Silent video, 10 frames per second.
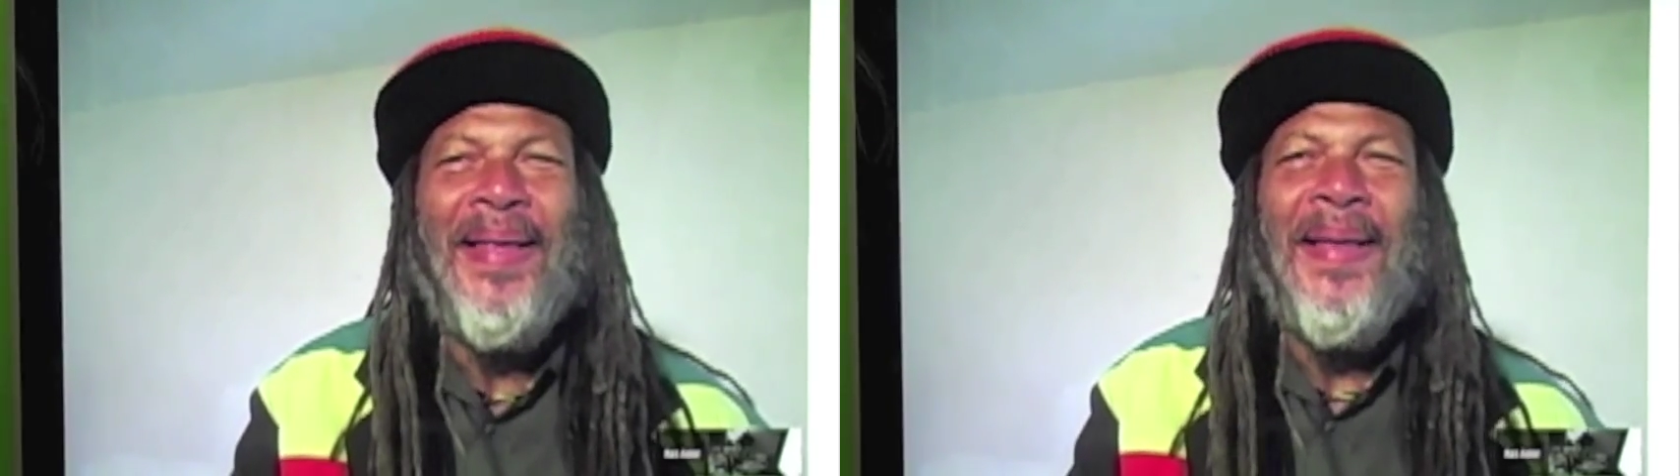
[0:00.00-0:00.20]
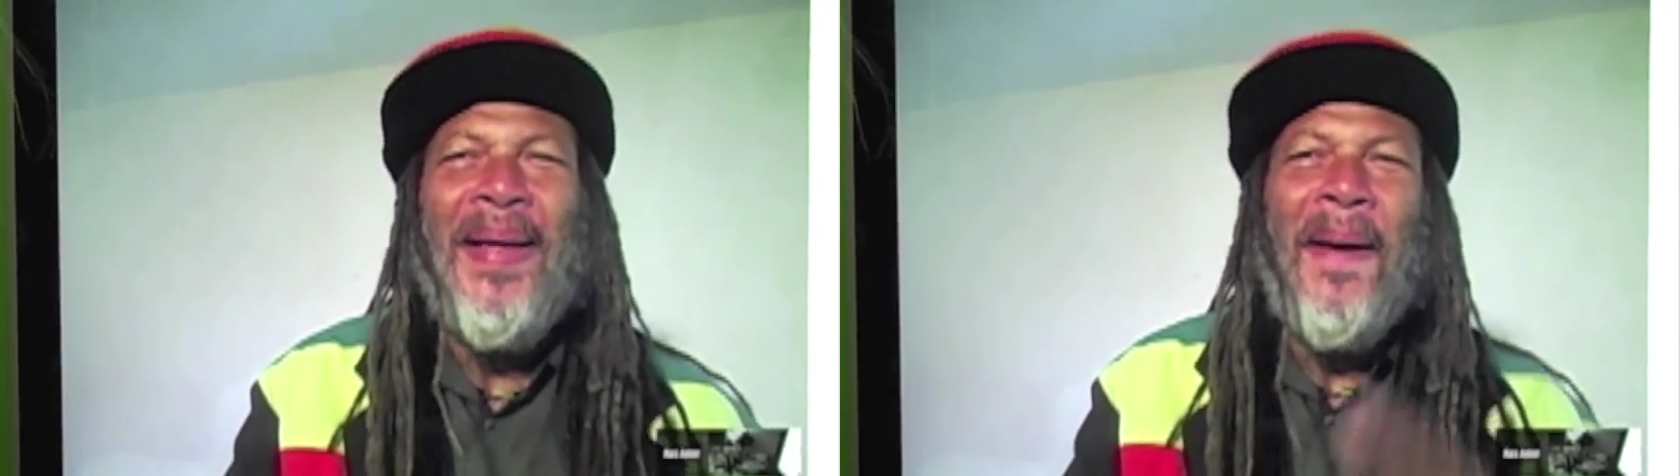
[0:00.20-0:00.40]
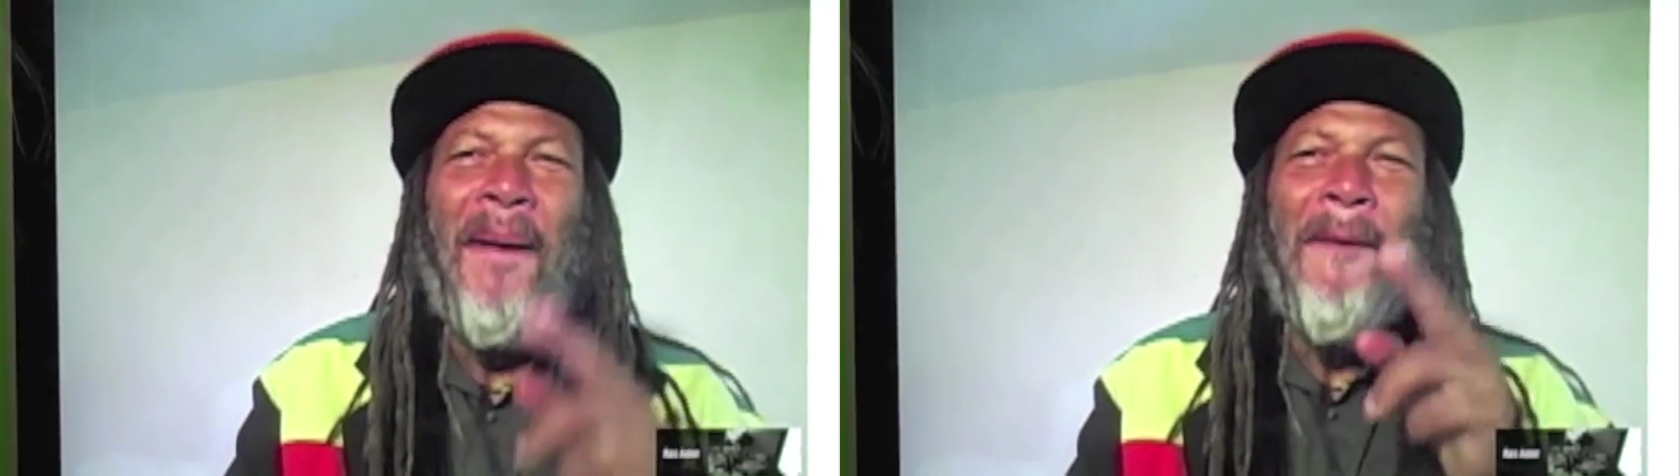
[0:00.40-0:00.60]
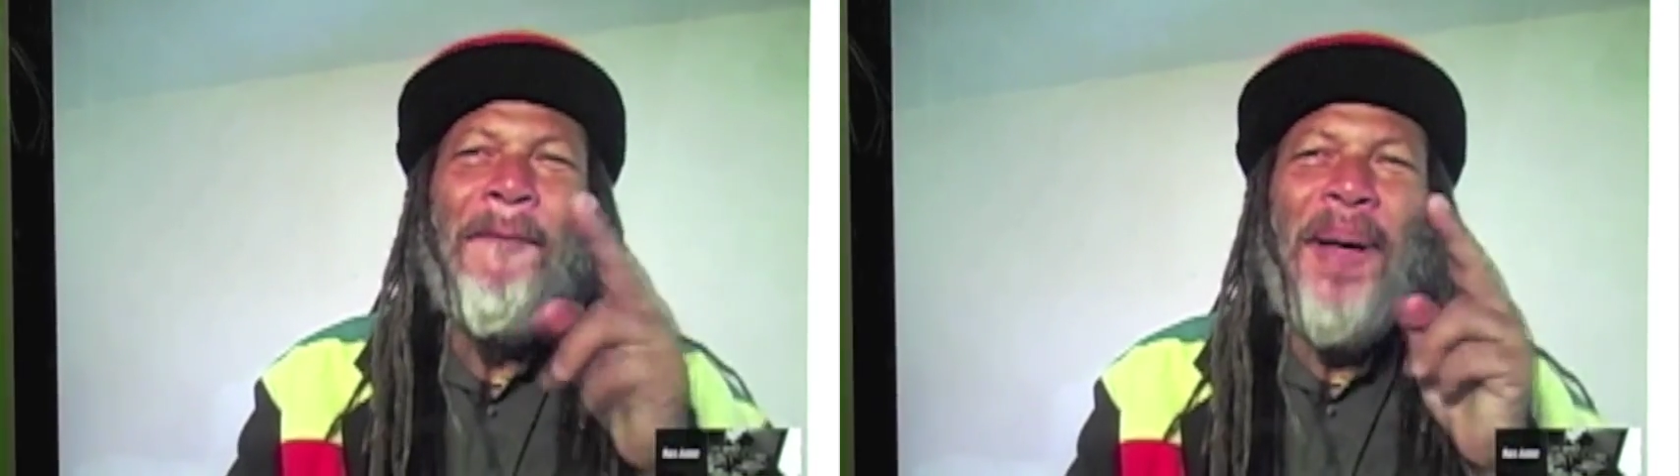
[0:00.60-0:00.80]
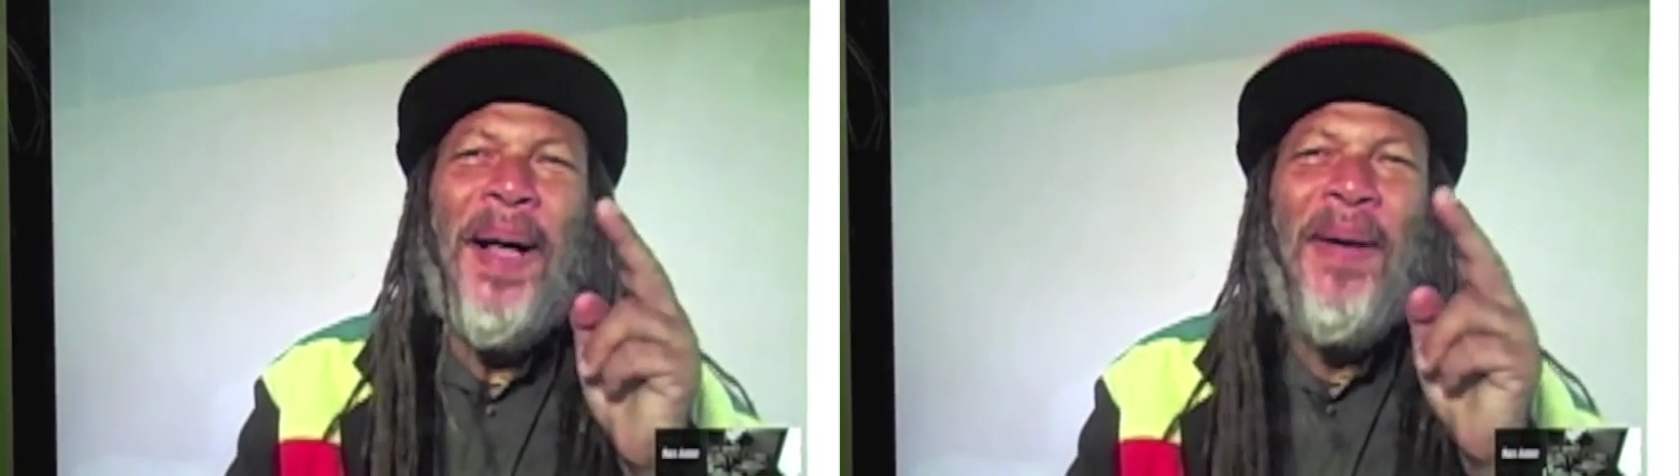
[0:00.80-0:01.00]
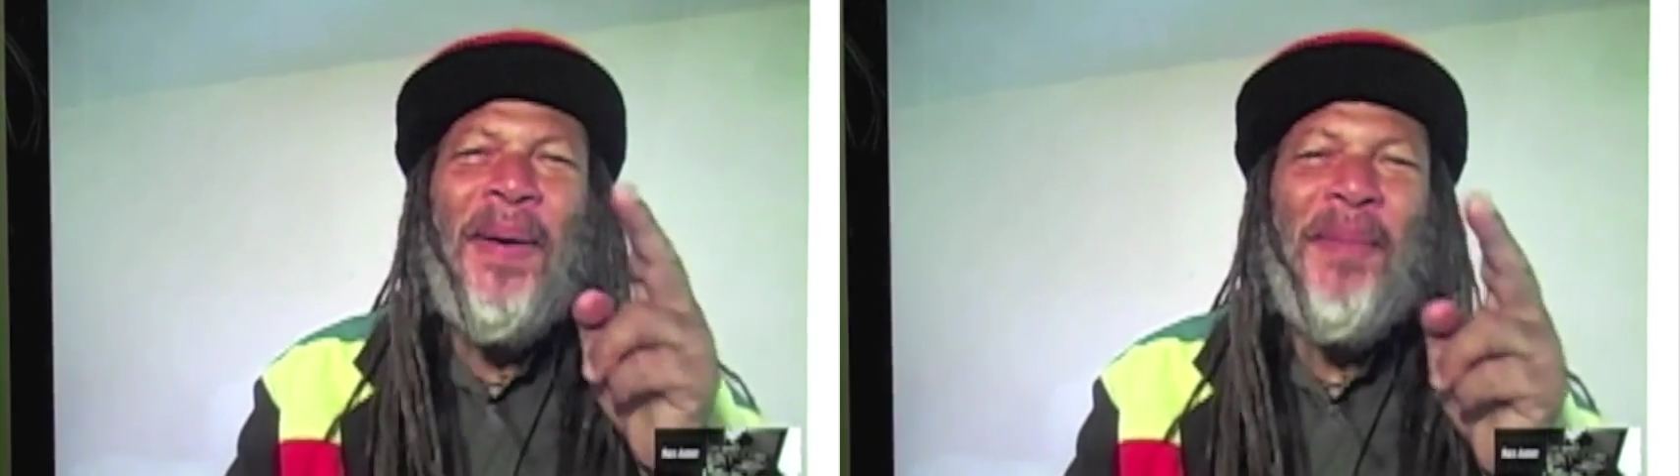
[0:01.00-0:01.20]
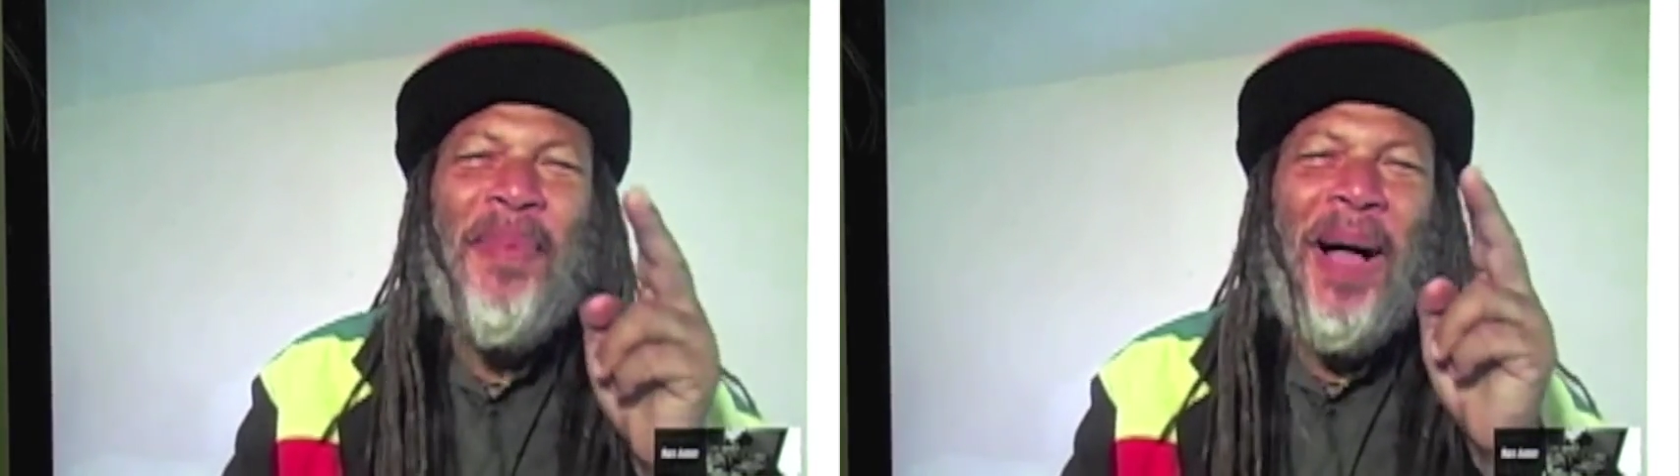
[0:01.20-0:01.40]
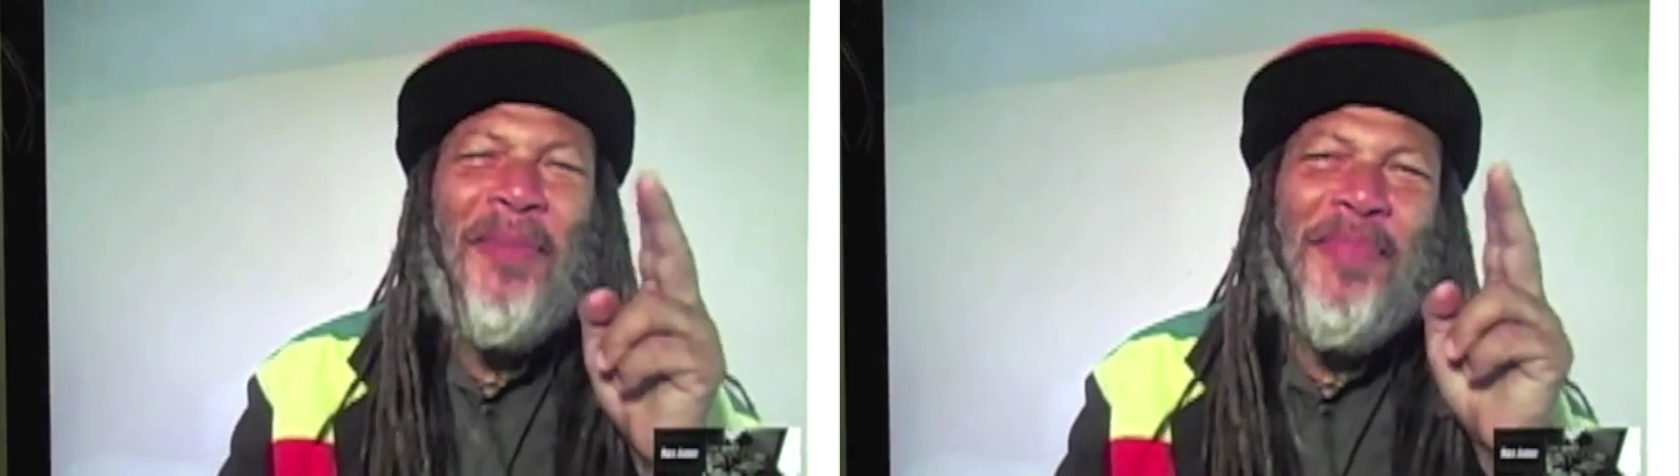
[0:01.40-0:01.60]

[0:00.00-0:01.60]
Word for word: grooving. What up?